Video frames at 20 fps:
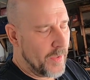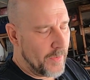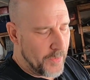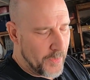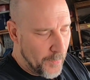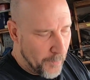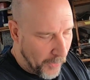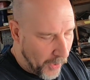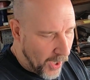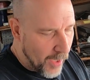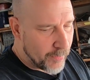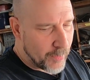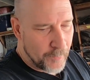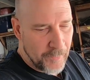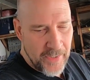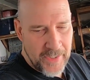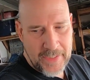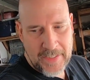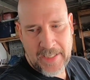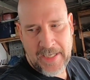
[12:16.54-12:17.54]
the
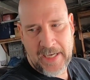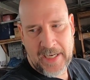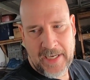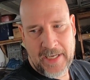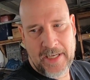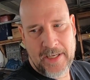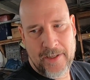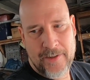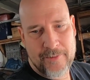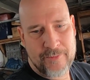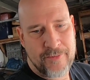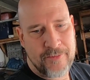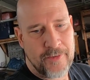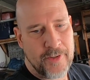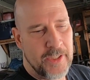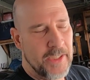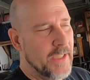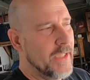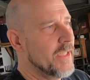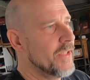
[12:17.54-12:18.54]
problem that I
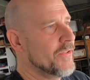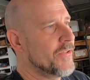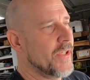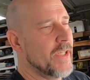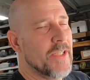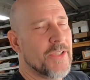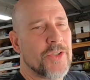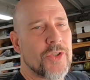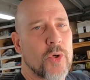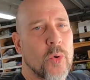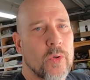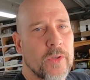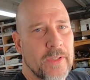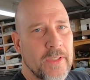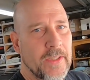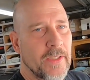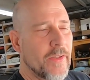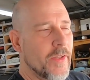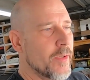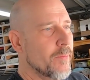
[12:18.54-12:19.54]
have is it's toward
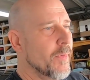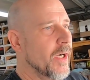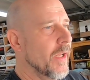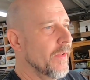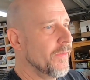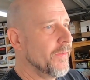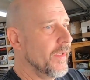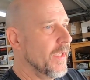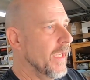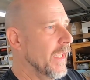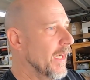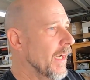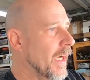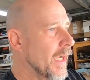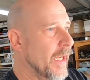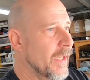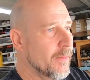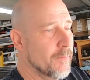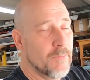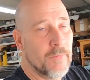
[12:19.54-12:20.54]
the end of the month and
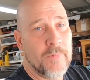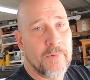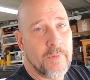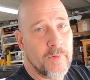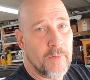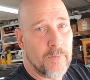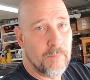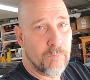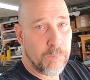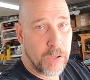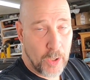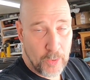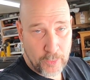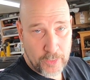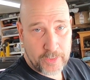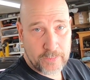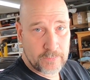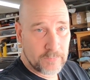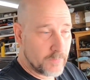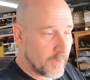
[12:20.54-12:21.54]
I am
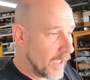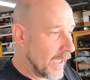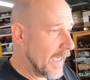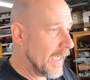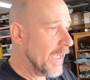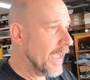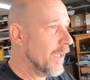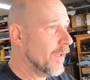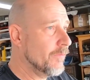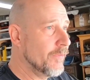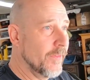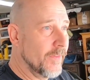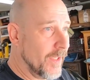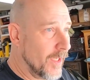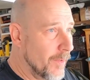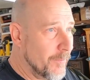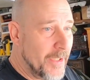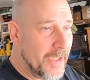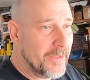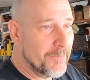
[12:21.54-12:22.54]
broke.
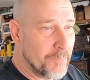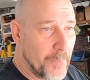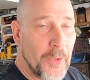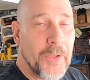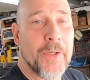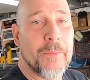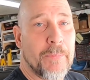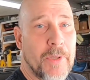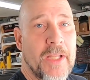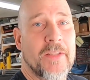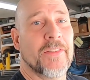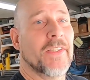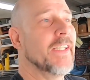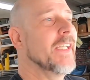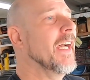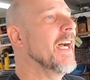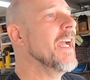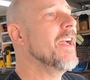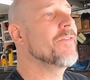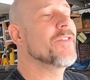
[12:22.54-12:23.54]
I mean, putting it
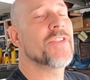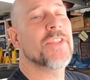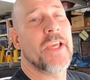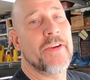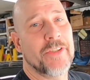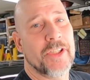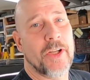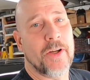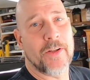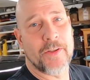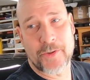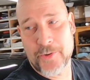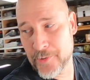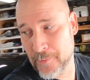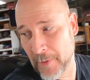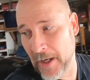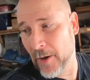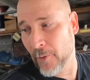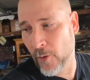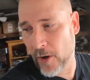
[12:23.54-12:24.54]
bluntly, I have $7
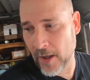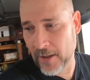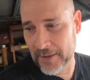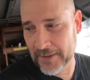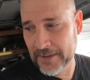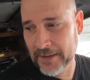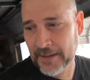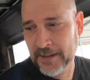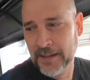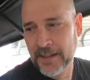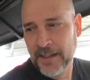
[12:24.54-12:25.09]
in my wallet.